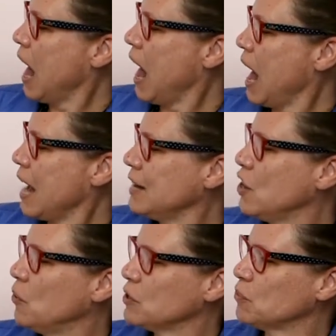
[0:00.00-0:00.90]
I
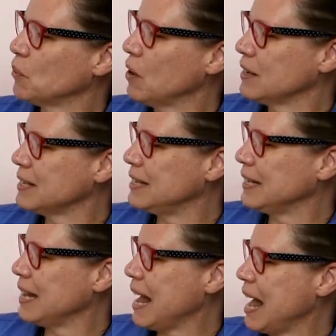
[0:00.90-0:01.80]
know it's wrong to
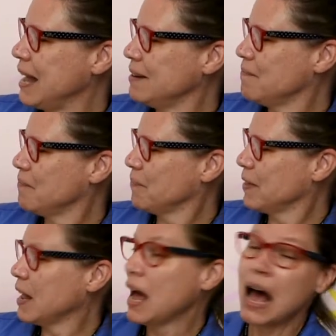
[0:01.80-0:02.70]
steal a hat.
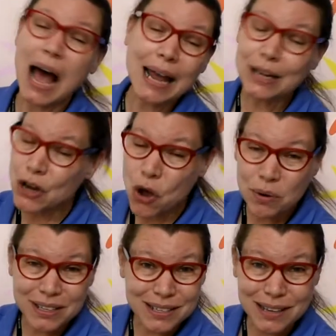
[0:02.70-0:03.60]
I know
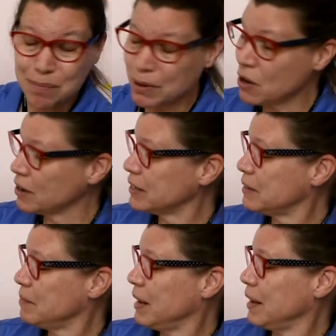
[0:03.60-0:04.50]
it does not belong
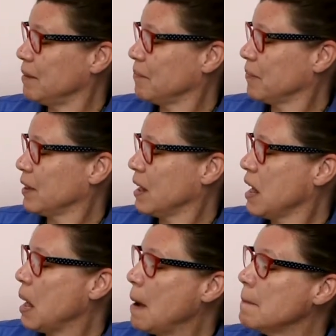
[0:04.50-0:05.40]
to me.
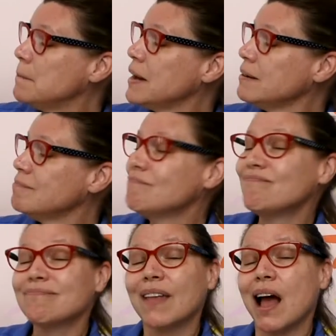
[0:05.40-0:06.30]
But
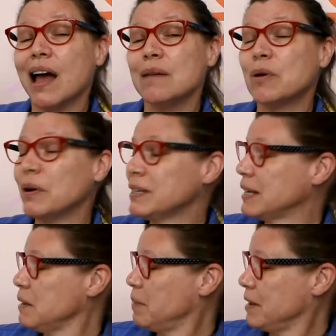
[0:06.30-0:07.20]
I am going to
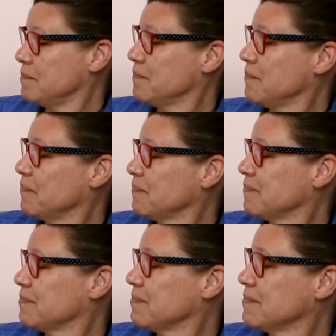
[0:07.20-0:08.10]
keep it.
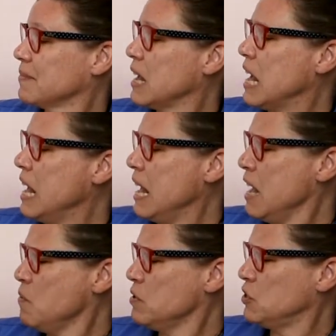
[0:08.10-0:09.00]

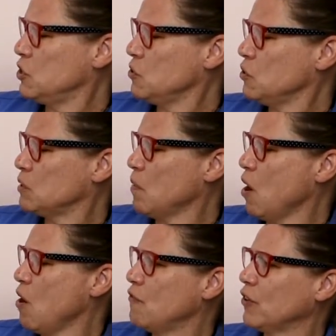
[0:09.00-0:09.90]
It was too
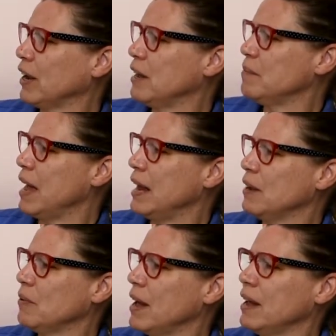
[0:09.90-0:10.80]
small for him
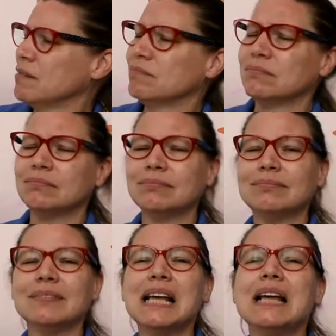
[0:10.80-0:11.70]
anyway.
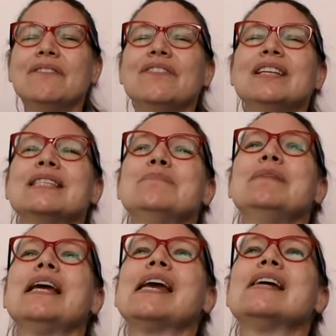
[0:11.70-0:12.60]
It fits
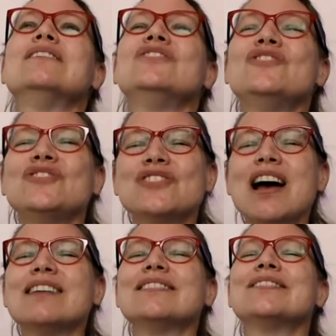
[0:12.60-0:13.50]
me
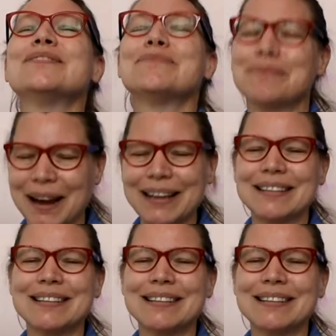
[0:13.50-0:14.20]
just right.